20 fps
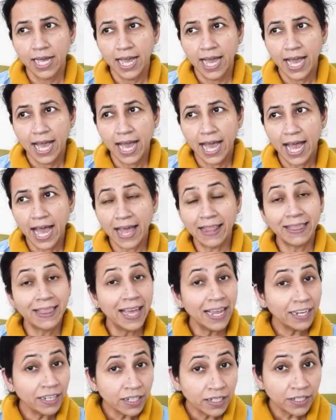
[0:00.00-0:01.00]
And
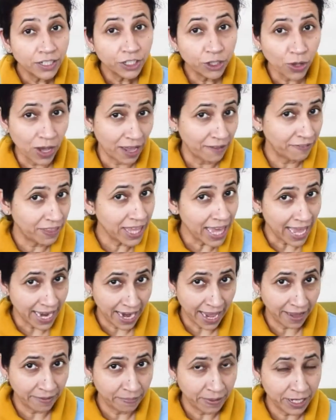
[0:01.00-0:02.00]
then you have the
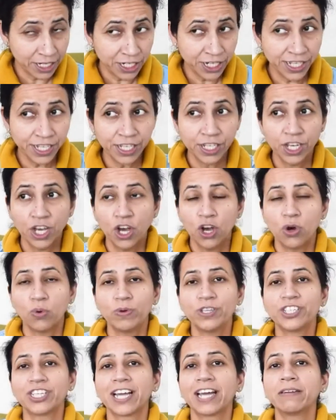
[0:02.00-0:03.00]
NIPT,
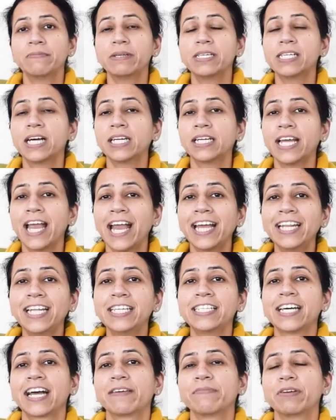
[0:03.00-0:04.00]
which can be done
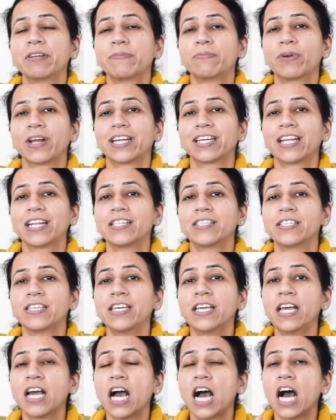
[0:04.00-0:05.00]
anytime in pregnancy
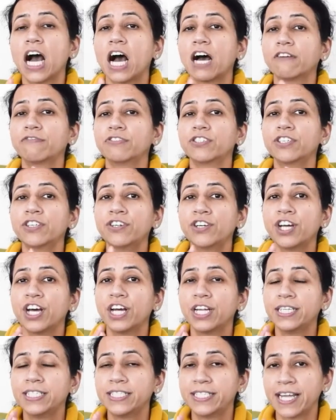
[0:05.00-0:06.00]
after
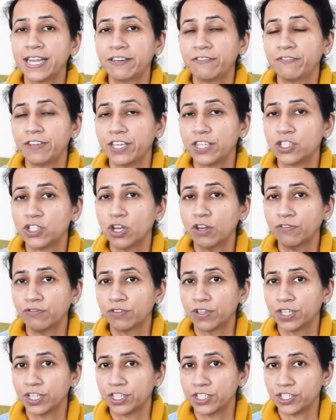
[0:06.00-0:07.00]
10 weeks of
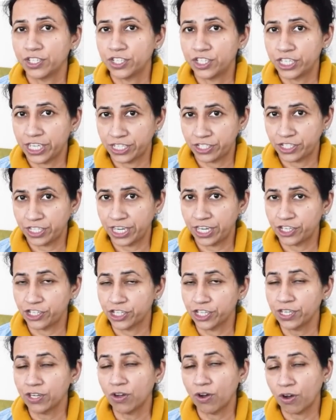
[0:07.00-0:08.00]

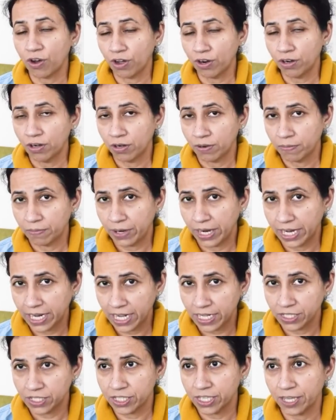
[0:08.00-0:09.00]
gestation or pregnancy.